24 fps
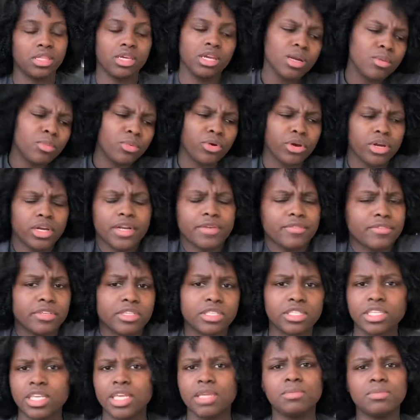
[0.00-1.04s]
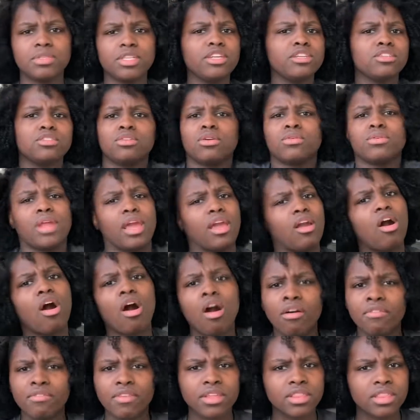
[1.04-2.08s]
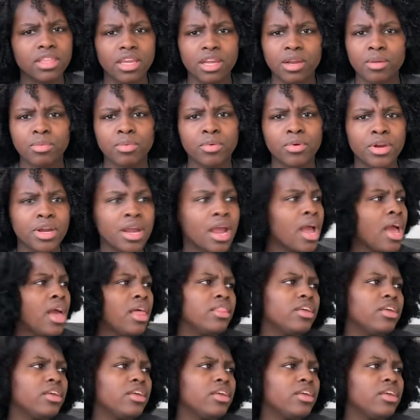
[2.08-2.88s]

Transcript: The airport never sleeps. There's no day off at the airport.